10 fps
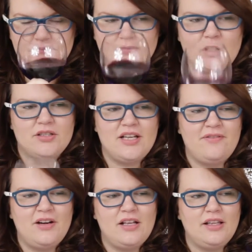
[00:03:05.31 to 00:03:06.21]
There's
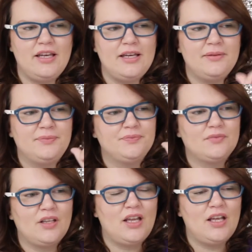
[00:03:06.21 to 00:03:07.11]
definitely,
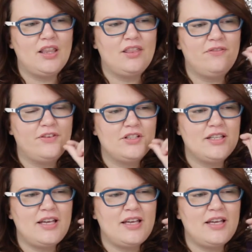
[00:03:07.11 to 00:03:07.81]
the first